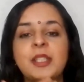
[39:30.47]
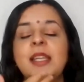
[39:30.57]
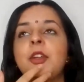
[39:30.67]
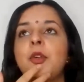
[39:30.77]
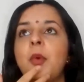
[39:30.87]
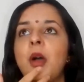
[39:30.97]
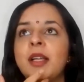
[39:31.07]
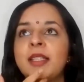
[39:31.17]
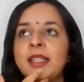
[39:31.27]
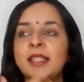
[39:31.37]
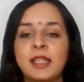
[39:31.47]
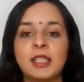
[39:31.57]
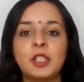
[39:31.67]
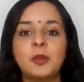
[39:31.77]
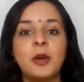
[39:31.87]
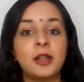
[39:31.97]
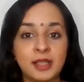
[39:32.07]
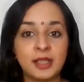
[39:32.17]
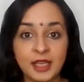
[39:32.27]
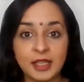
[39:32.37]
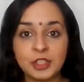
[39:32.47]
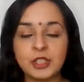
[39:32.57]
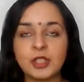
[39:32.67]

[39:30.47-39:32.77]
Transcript: Because now your work is extended to Bangladesh.